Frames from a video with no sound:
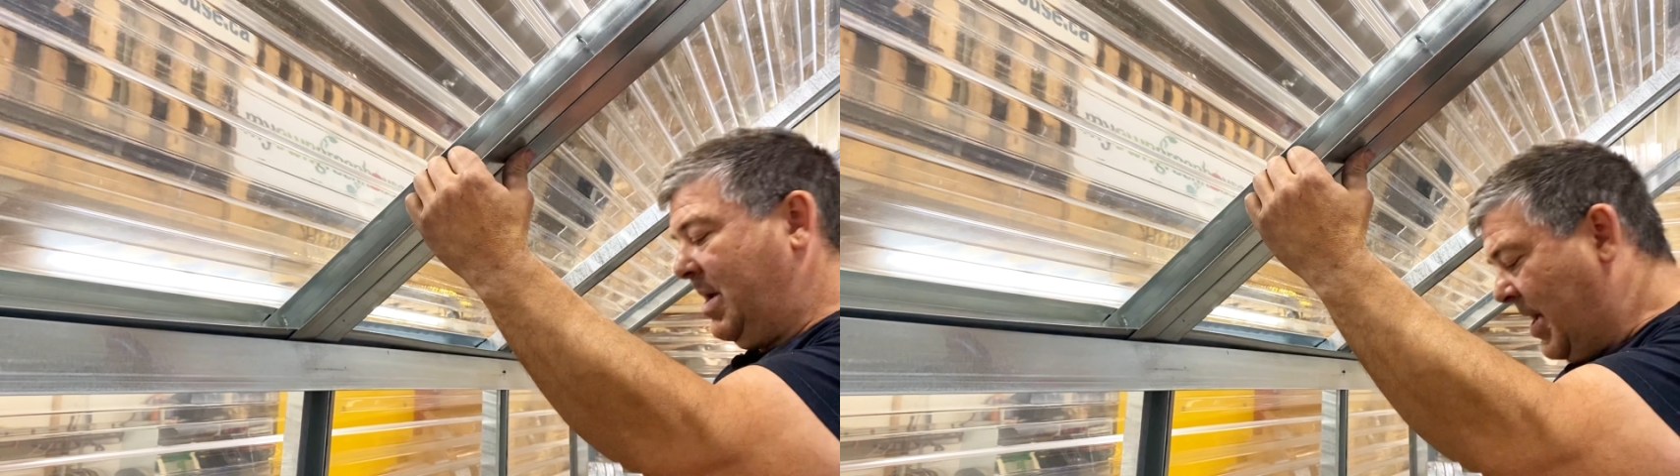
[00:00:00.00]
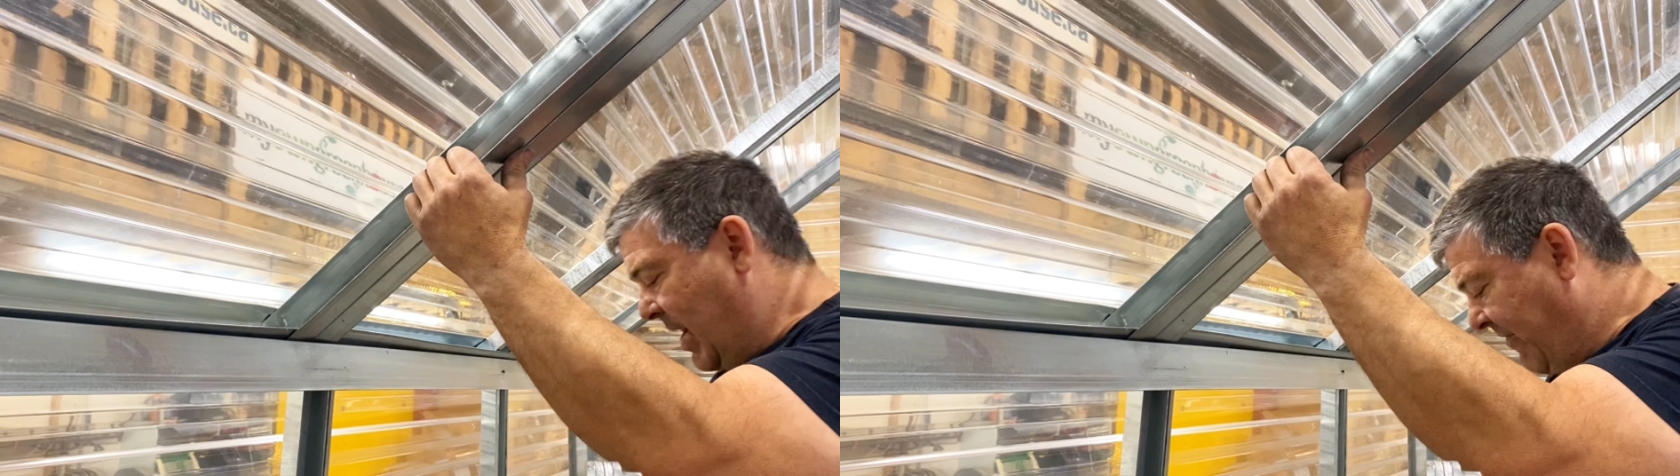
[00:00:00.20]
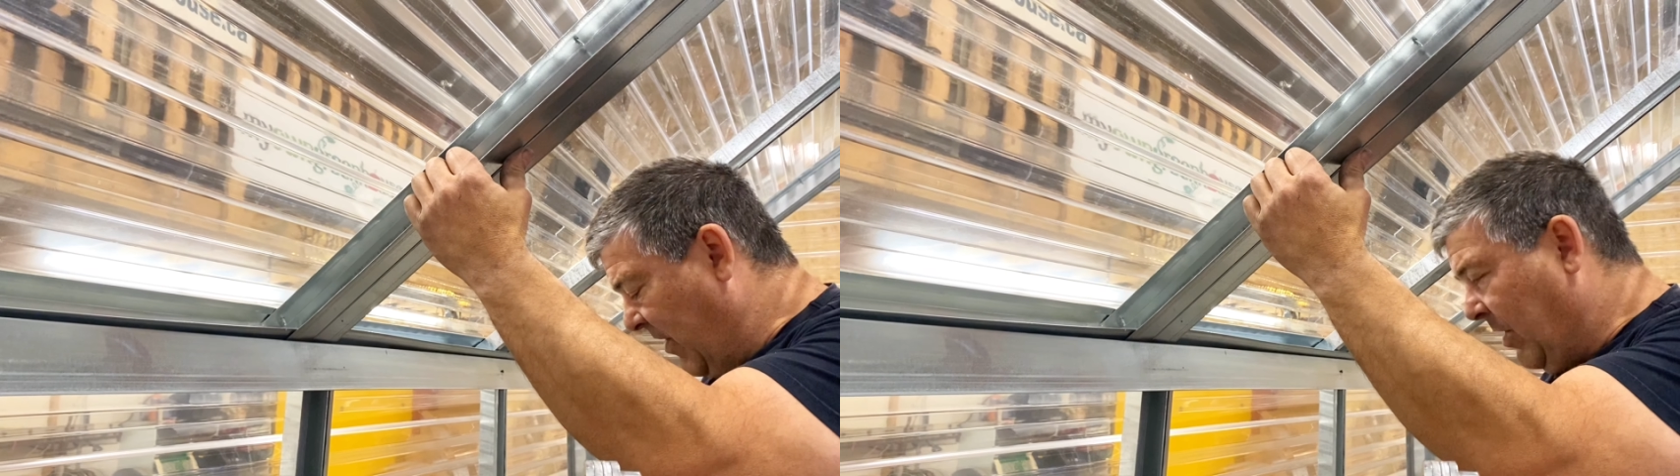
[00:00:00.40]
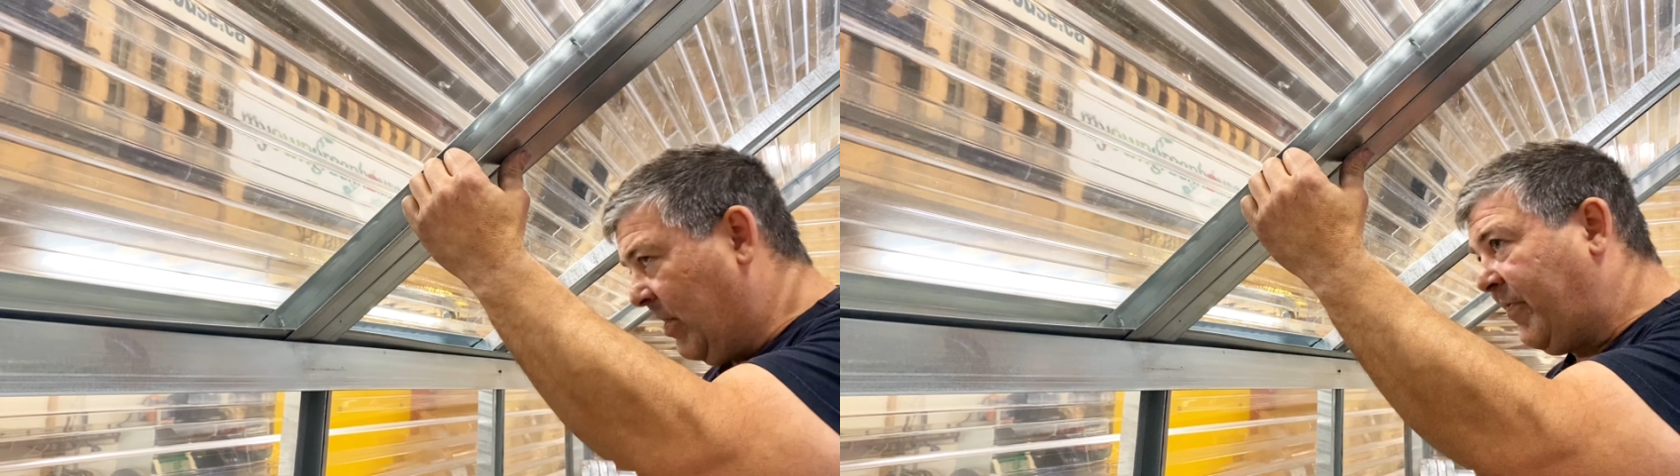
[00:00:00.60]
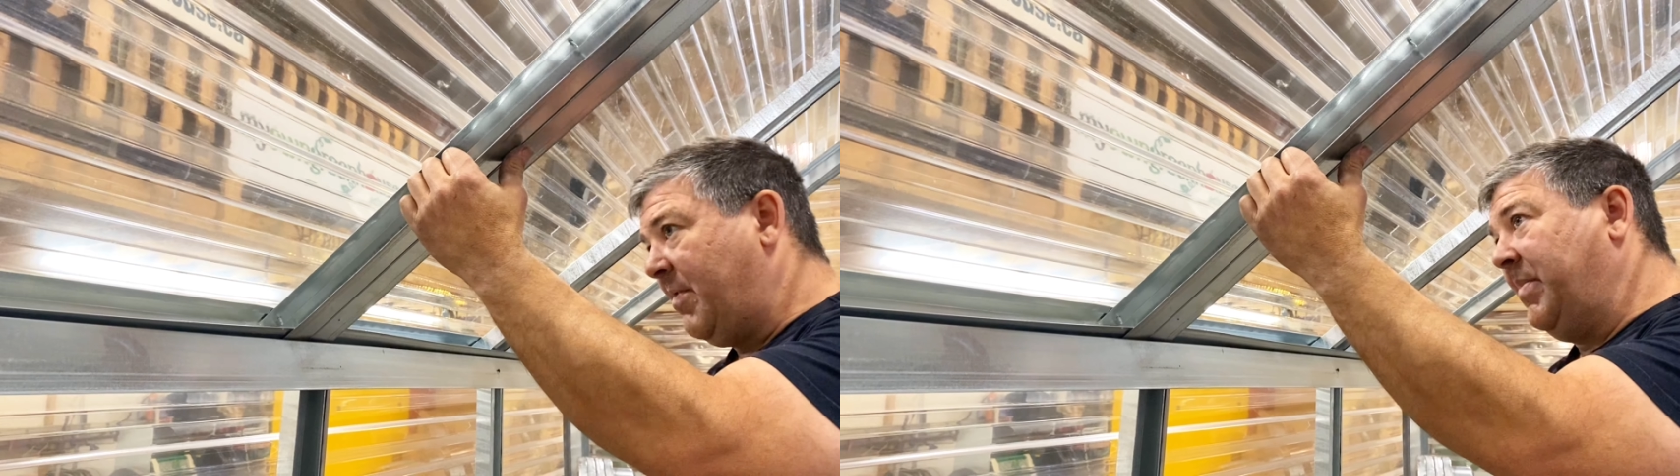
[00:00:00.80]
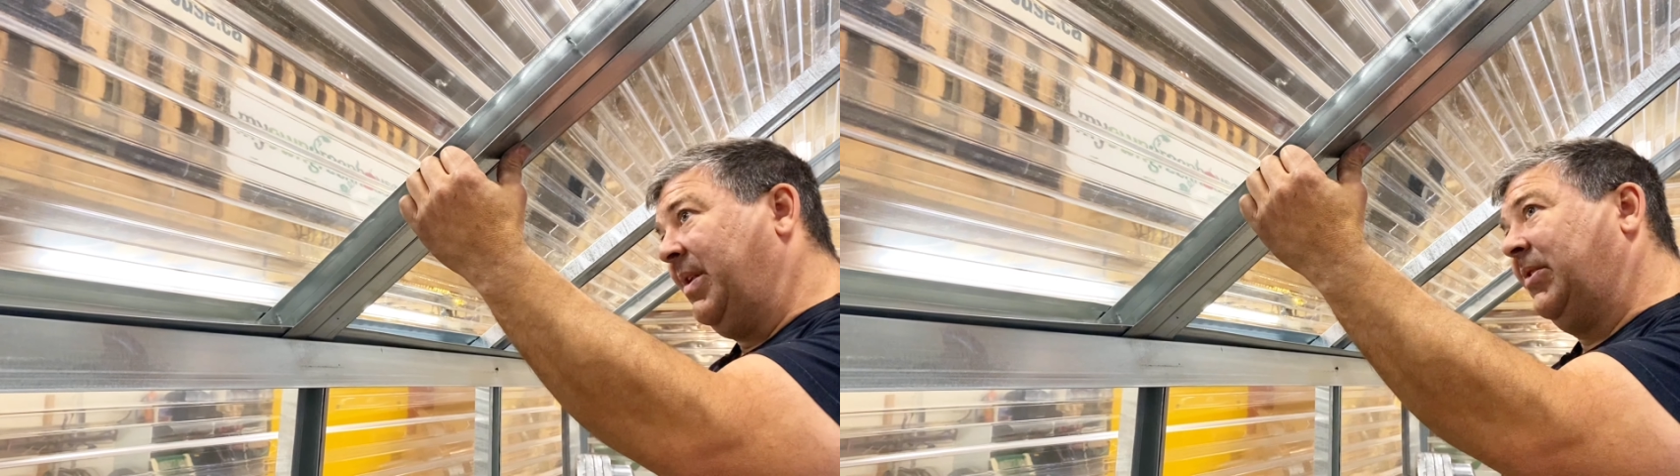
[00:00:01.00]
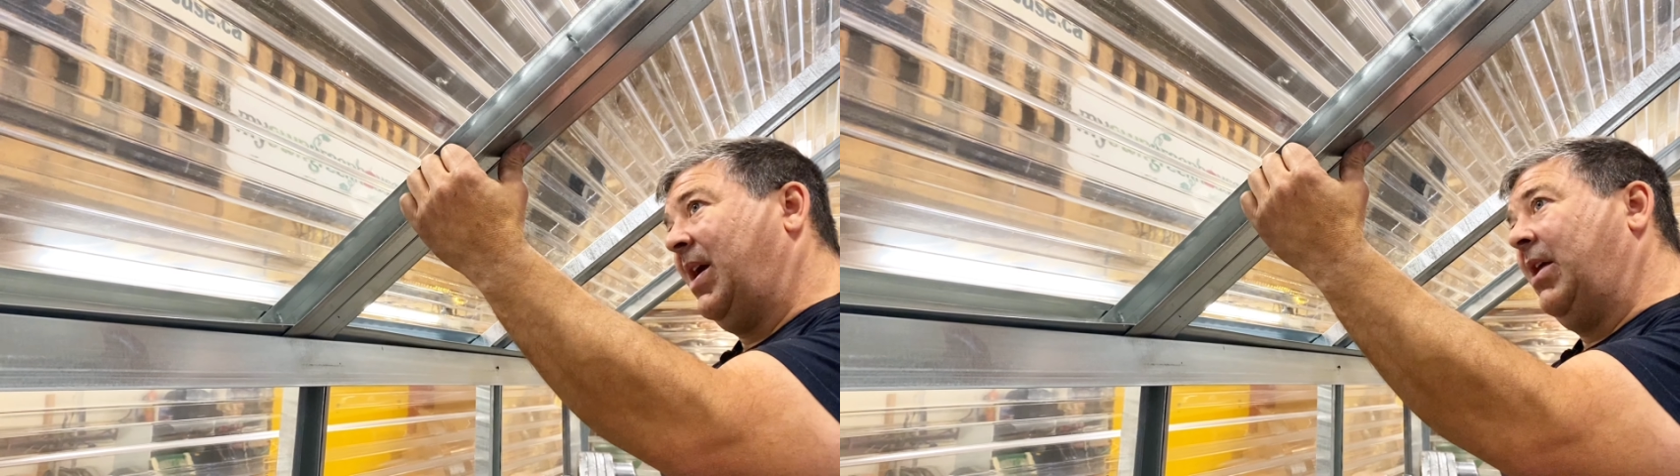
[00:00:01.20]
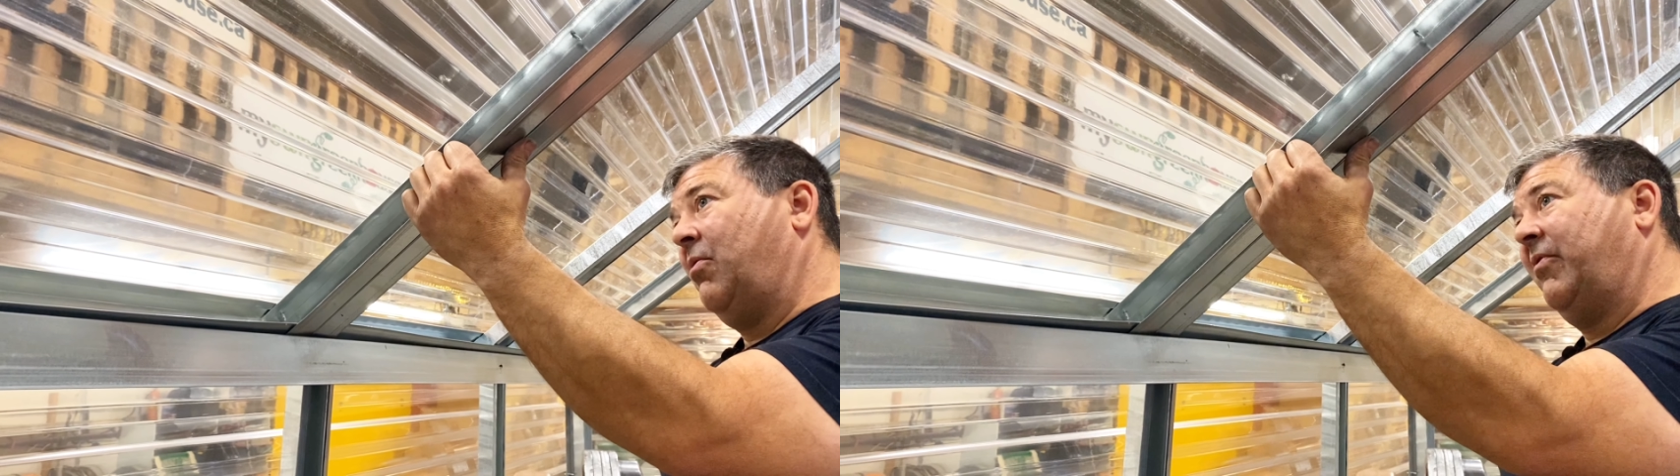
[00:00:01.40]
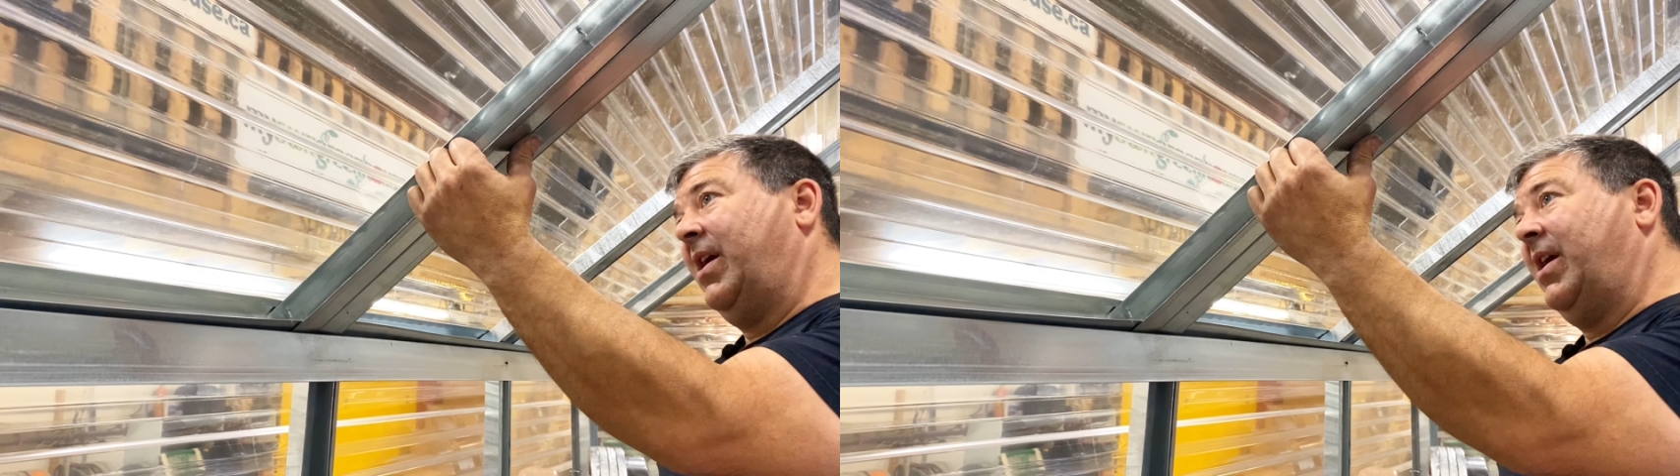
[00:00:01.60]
And if you look from this side over